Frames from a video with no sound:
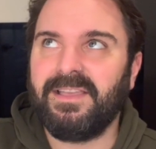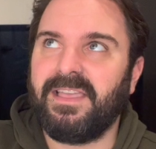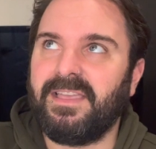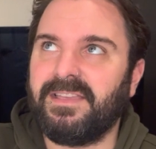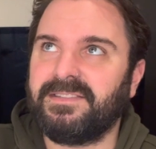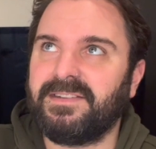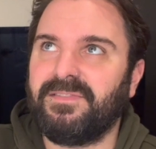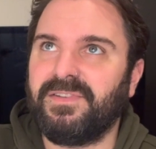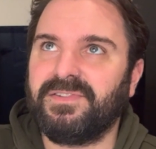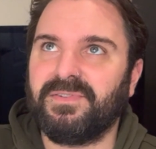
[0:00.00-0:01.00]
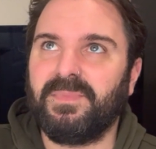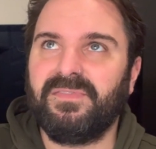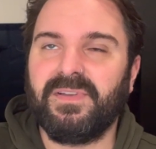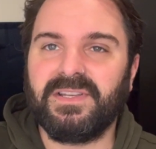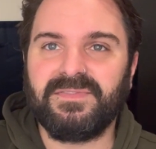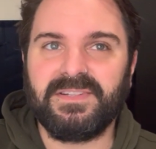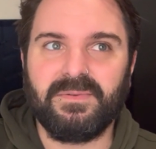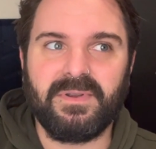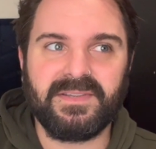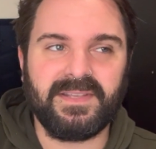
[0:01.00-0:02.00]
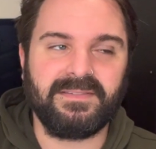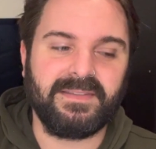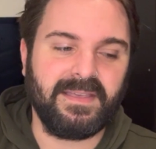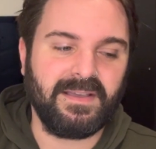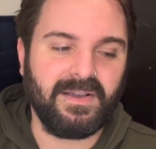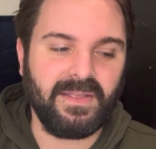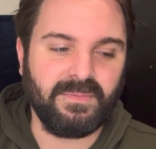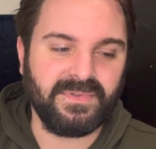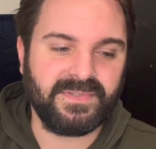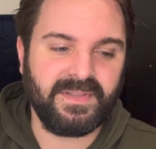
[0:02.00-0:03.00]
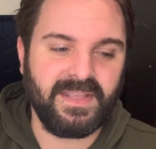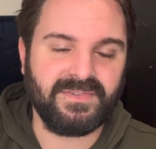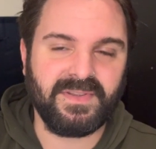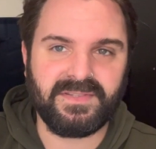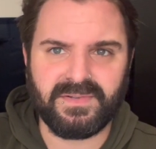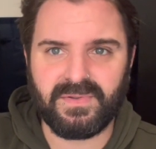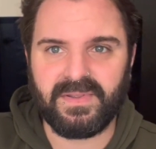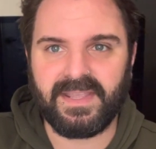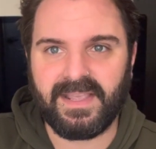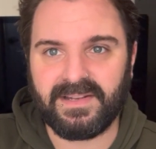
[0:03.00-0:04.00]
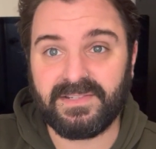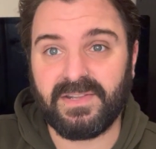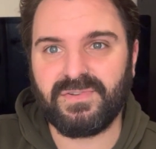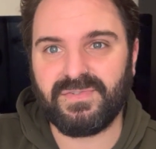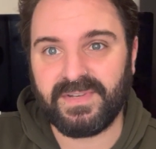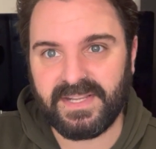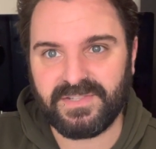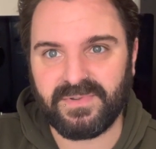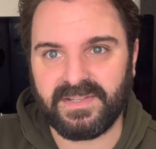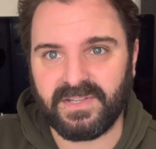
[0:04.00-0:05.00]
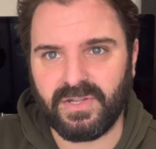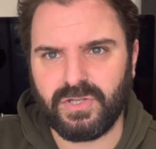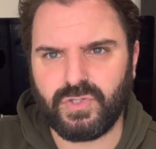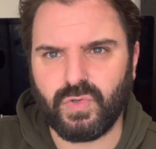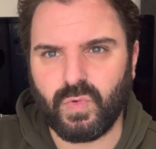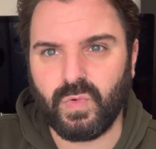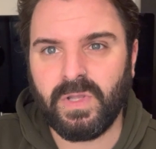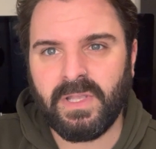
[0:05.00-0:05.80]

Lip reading: I don't know if you saw my first video where I said that I was interested in doing English literature and history as a dual